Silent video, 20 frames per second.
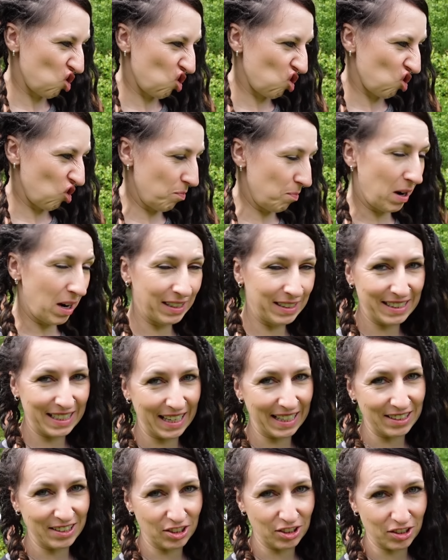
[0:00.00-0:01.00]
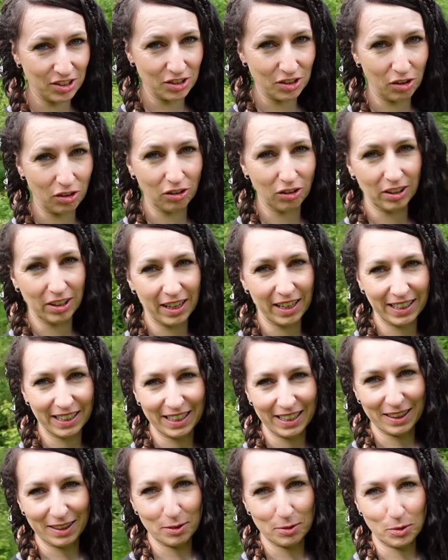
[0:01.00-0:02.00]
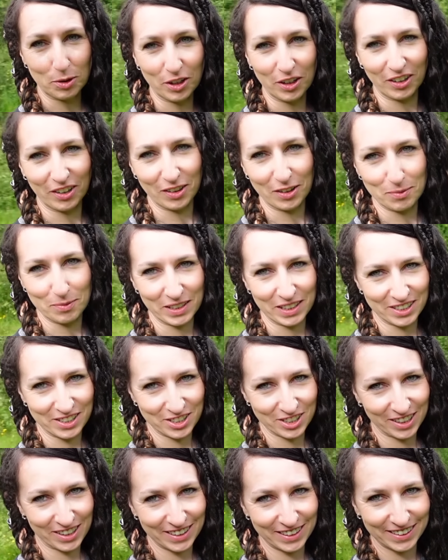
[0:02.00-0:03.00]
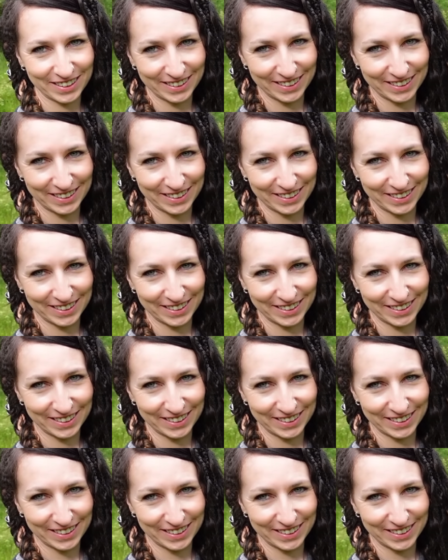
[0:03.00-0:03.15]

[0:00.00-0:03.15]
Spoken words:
my tent does not look like the one on the picture.